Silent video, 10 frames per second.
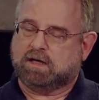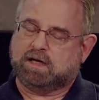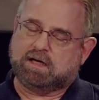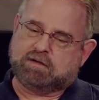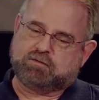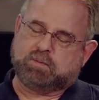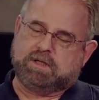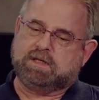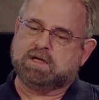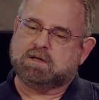And as
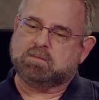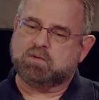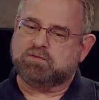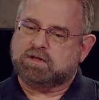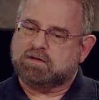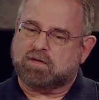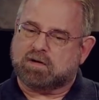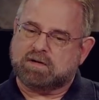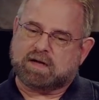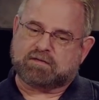we move into
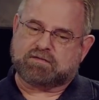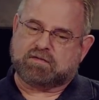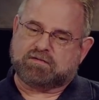our next